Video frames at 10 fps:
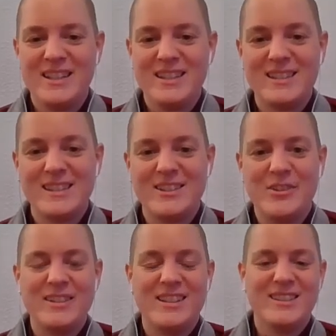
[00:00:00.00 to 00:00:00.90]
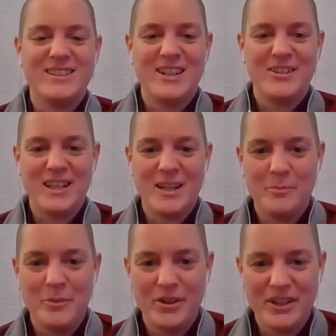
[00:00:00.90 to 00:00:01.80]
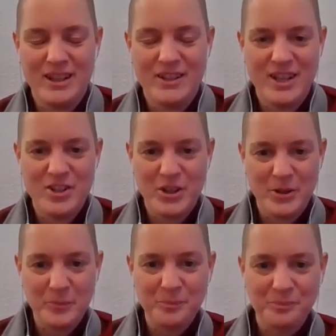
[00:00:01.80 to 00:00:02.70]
It's not necessarily a modern invention.